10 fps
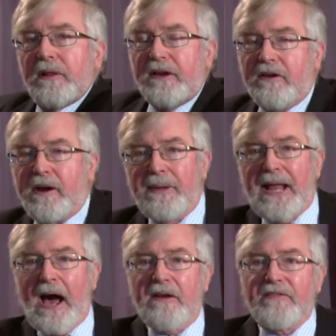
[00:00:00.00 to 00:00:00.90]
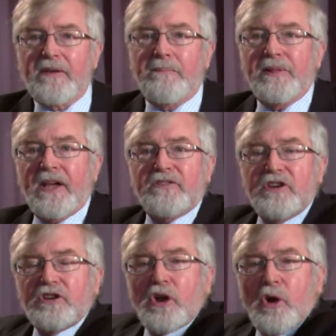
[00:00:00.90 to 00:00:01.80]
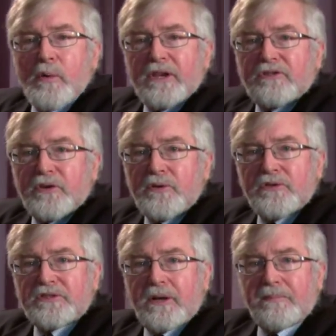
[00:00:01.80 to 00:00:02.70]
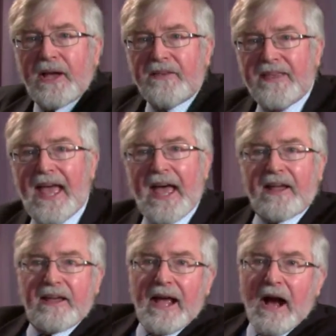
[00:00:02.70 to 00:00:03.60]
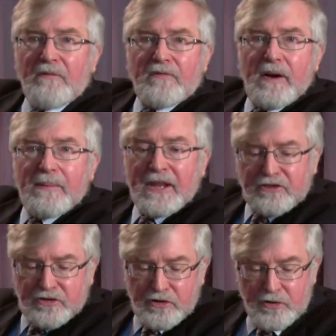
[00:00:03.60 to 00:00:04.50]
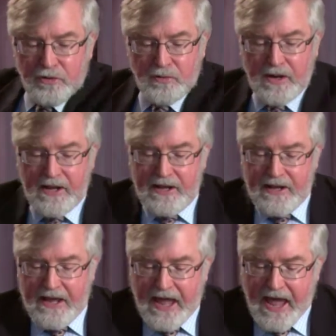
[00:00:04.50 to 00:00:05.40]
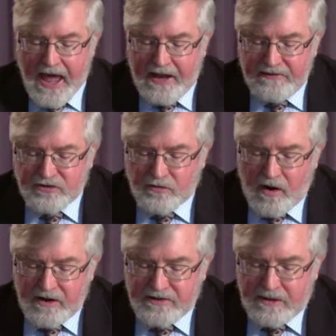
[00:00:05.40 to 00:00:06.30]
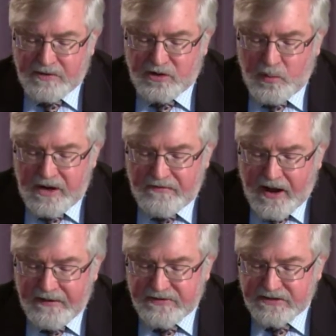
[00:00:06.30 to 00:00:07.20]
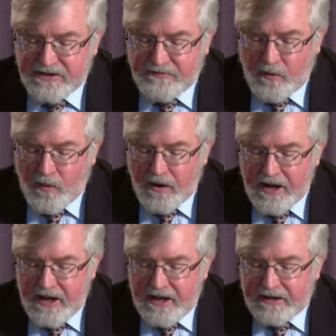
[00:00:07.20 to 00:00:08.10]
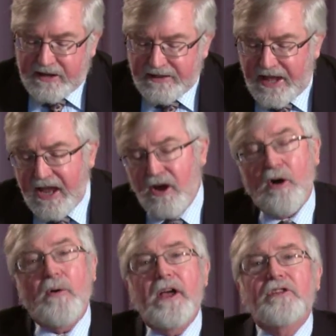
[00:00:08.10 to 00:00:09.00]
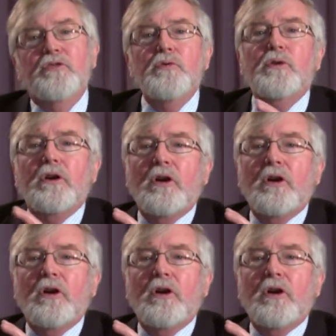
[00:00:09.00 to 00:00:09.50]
Like you're coming out of someplace and you're going to someplace. Ek, out from and to. And Strong's number 2564, kaleo, to